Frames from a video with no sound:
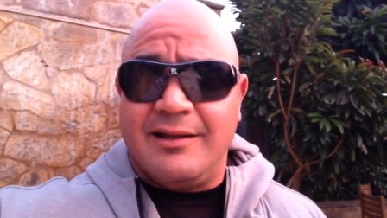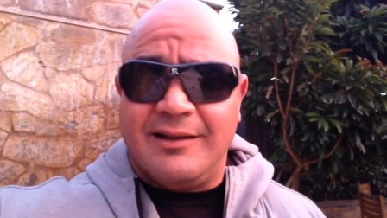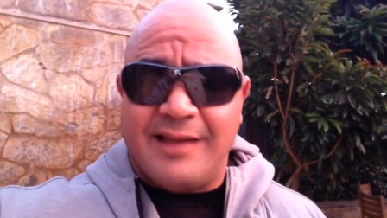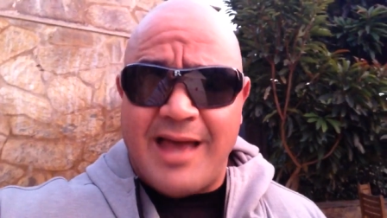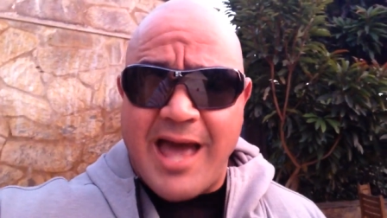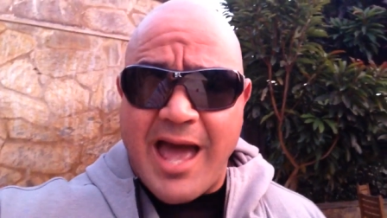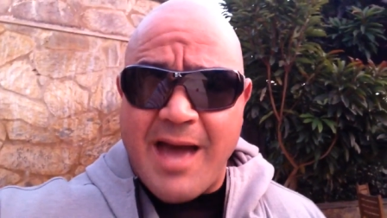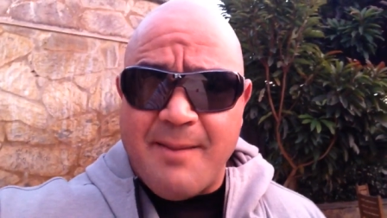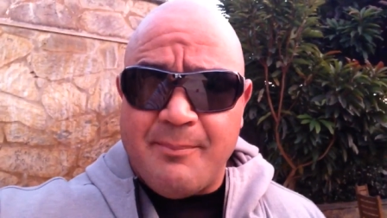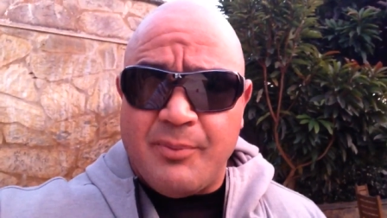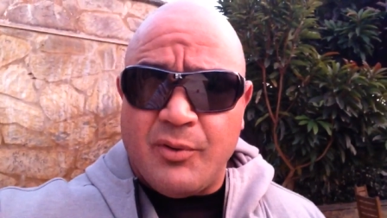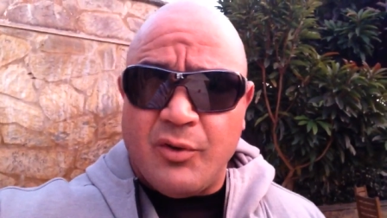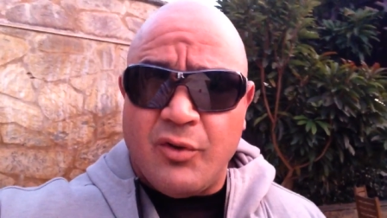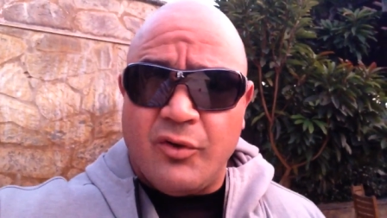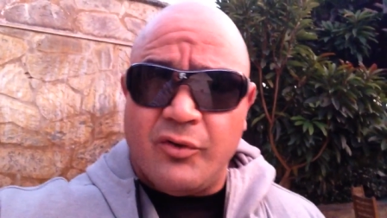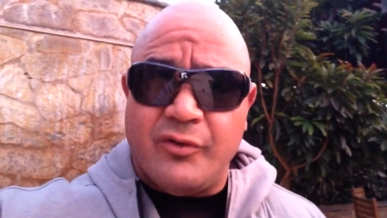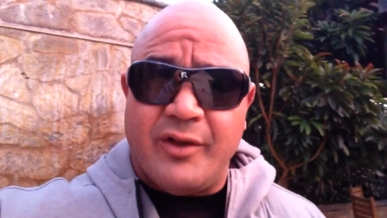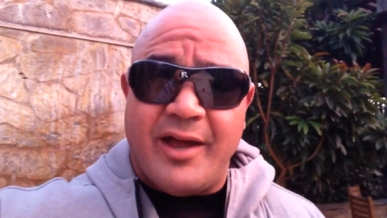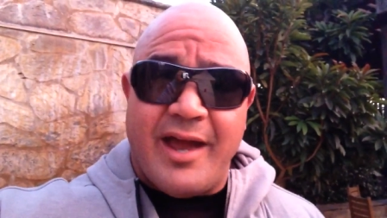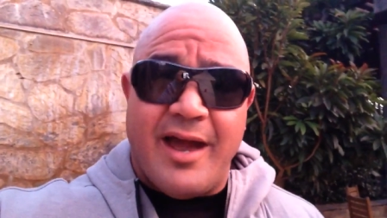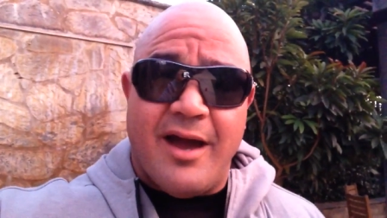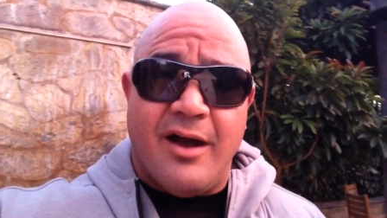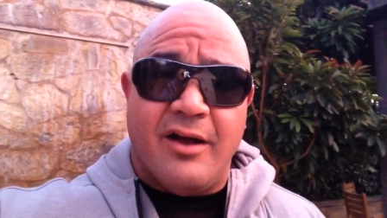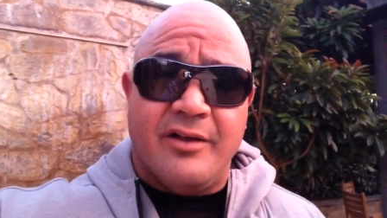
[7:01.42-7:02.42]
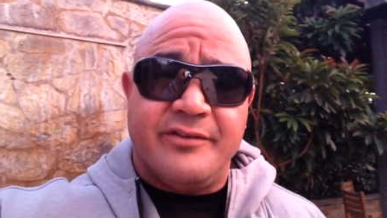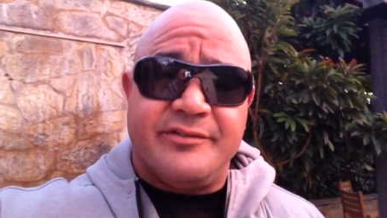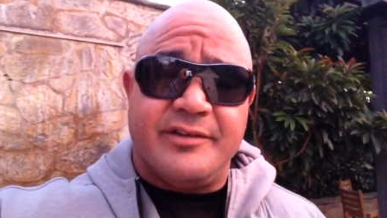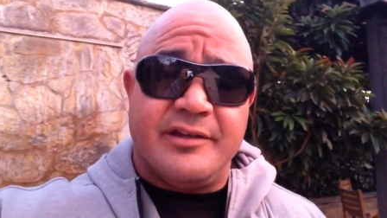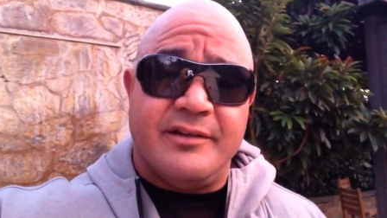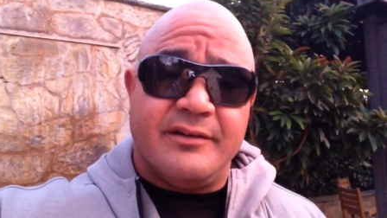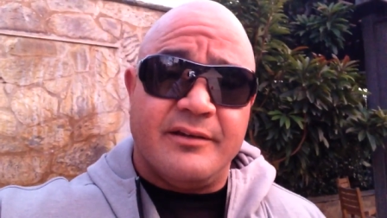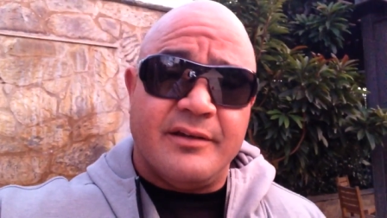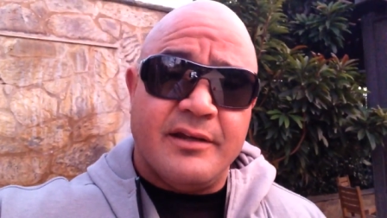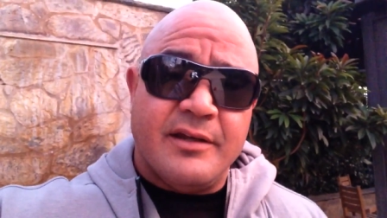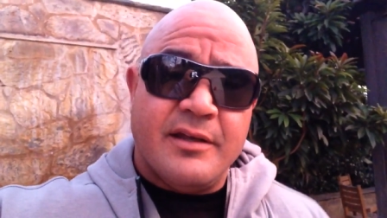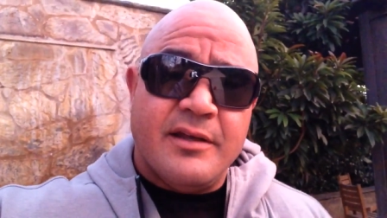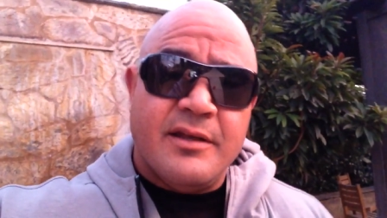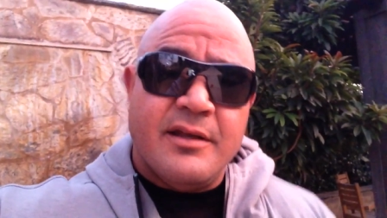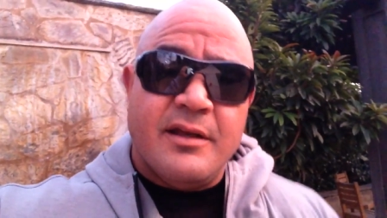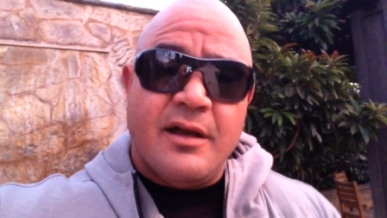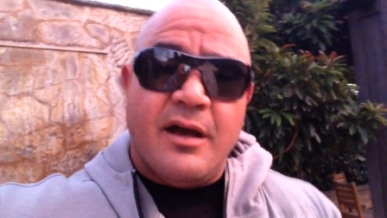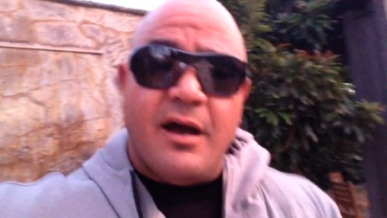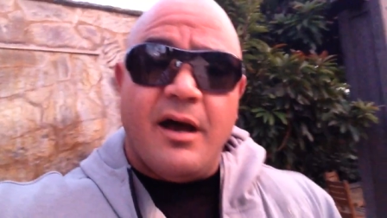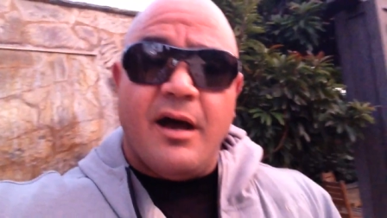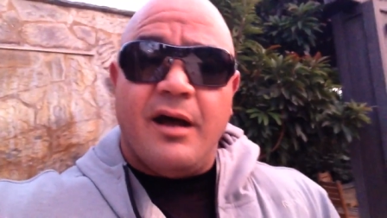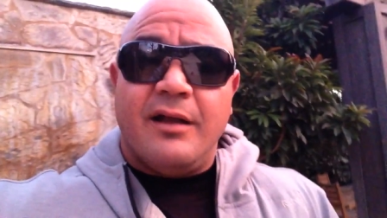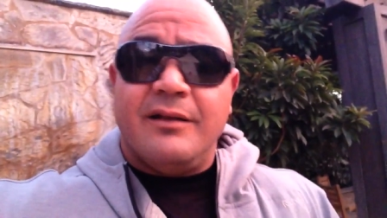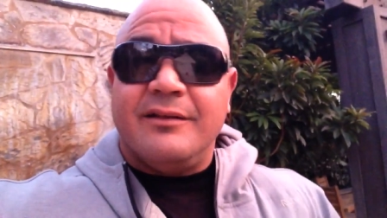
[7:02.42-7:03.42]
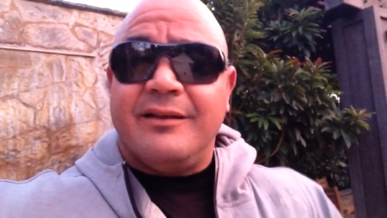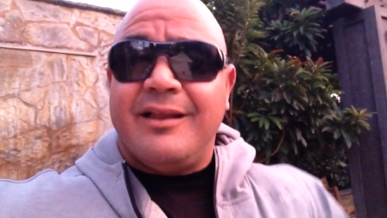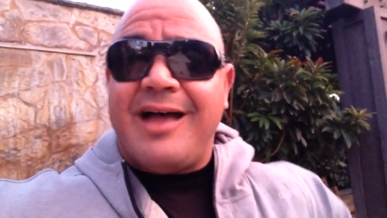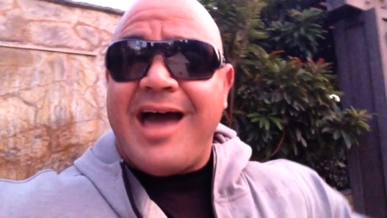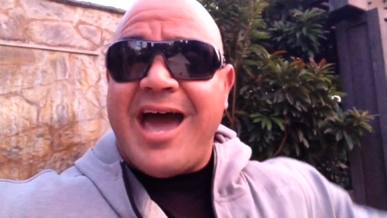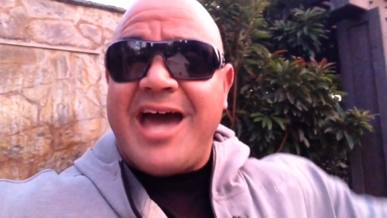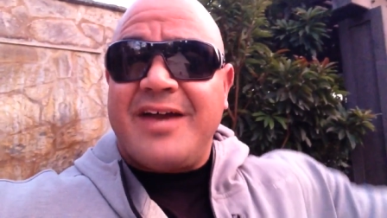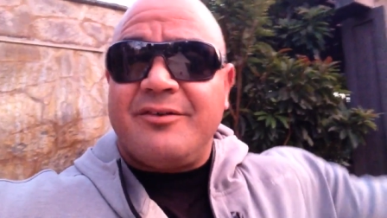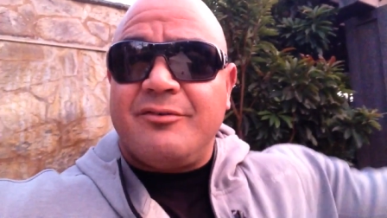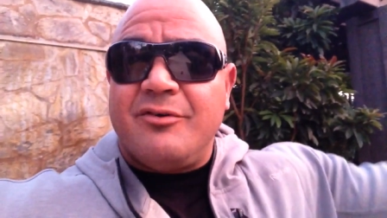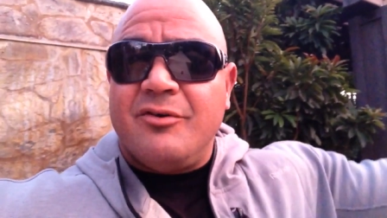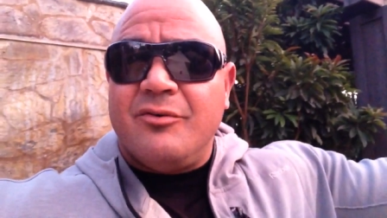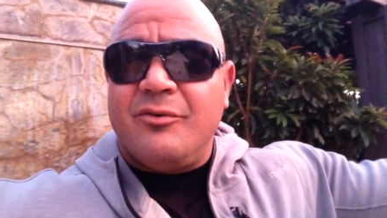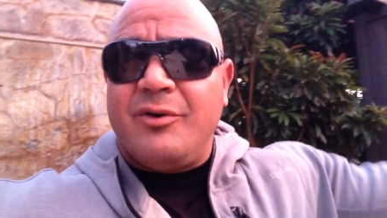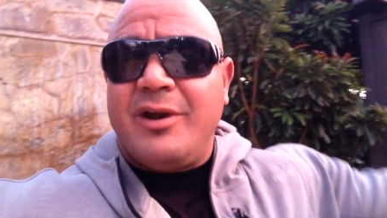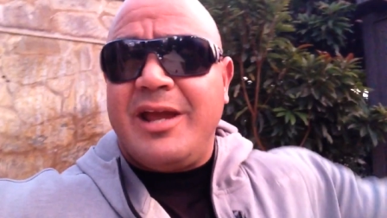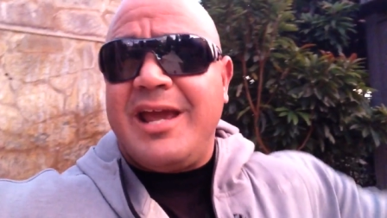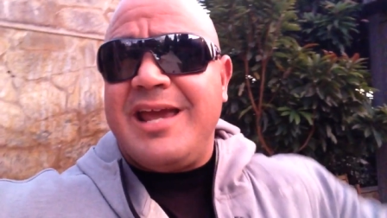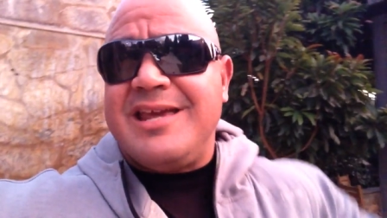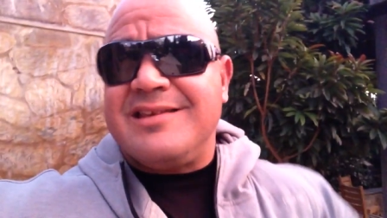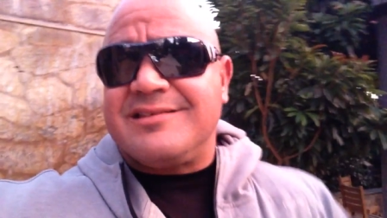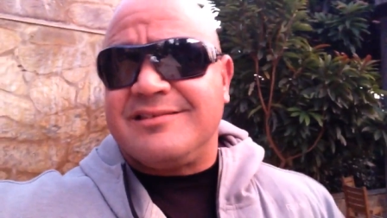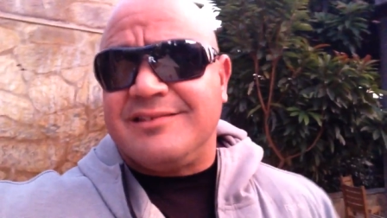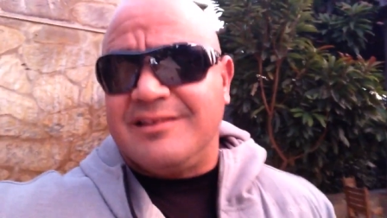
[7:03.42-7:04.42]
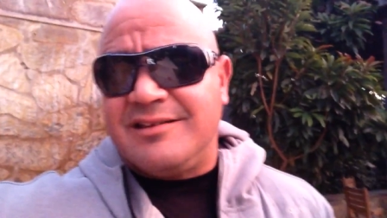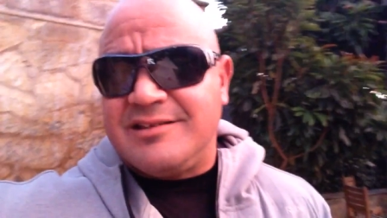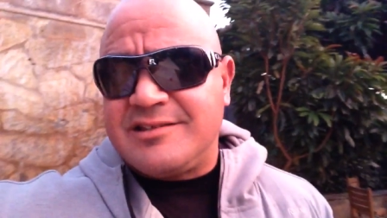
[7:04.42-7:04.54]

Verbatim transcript: and lat pull downs, and lateral raises,